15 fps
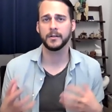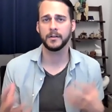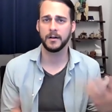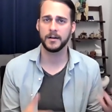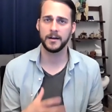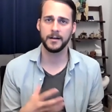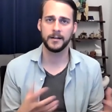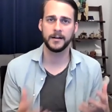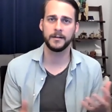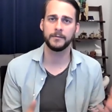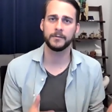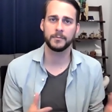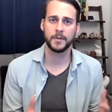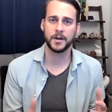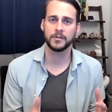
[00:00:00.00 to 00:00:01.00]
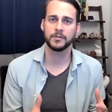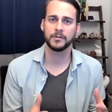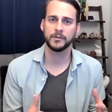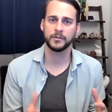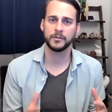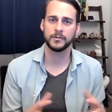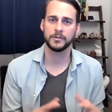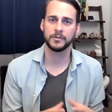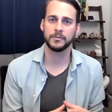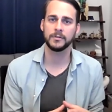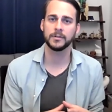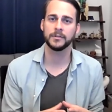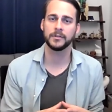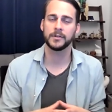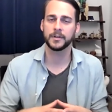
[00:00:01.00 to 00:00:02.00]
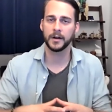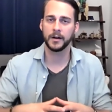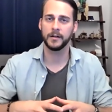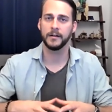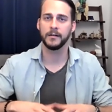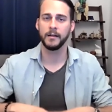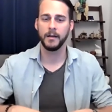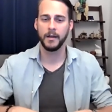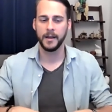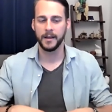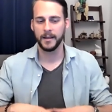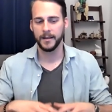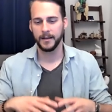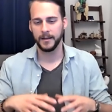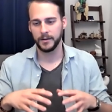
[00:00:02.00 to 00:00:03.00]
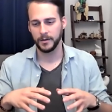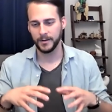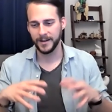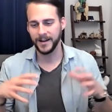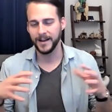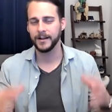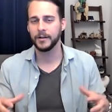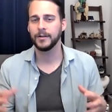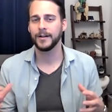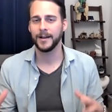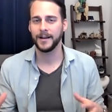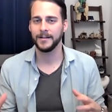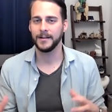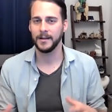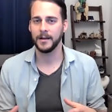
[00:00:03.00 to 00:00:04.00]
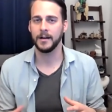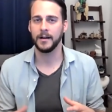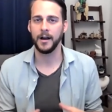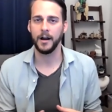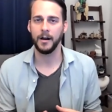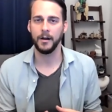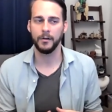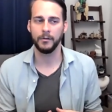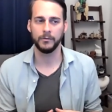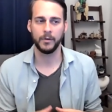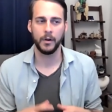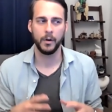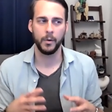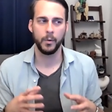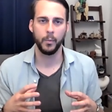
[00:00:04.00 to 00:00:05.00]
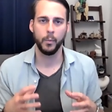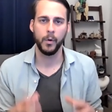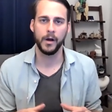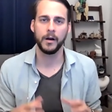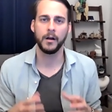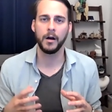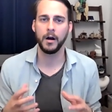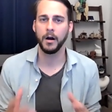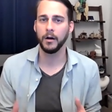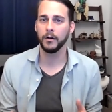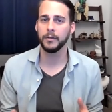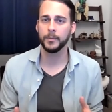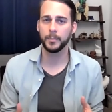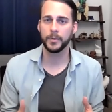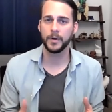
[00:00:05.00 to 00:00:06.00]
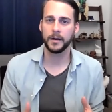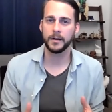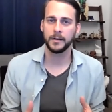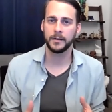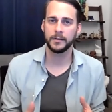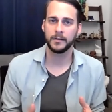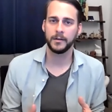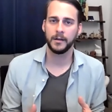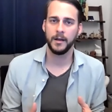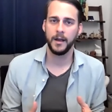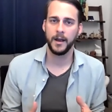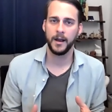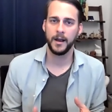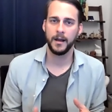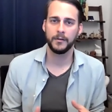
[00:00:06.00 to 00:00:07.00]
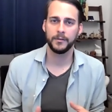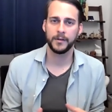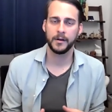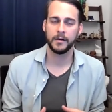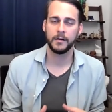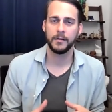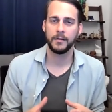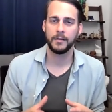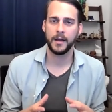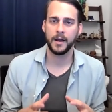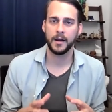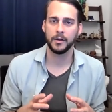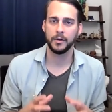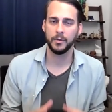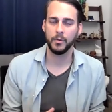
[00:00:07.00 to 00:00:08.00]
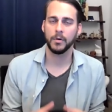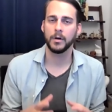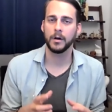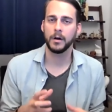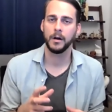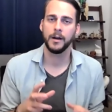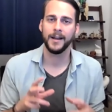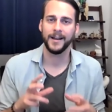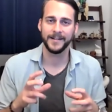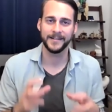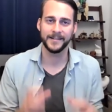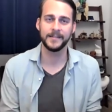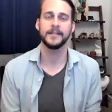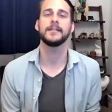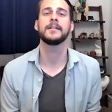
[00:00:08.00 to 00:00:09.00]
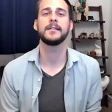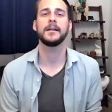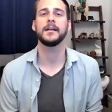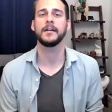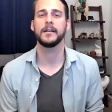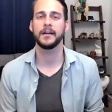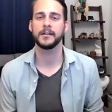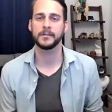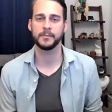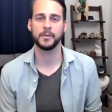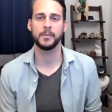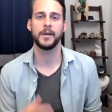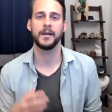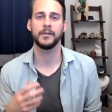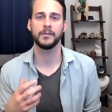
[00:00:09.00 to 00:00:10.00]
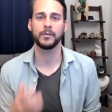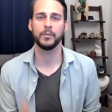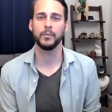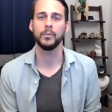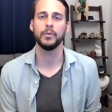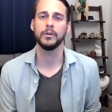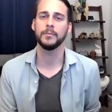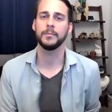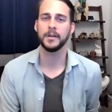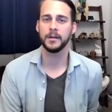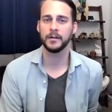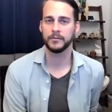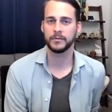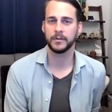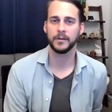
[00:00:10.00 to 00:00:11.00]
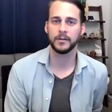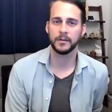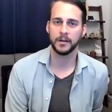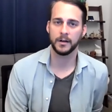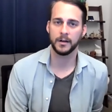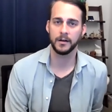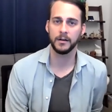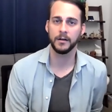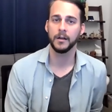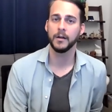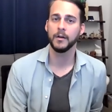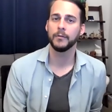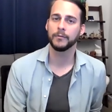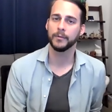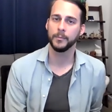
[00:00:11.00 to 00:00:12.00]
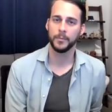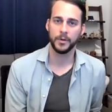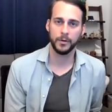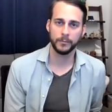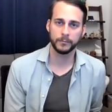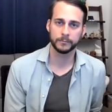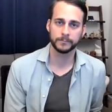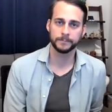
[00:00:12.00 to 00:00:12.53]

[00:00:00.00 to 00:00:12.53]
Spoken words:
Start getting that information so you can get a good idea of what are the products out there that your existing customer base would be interested in from you.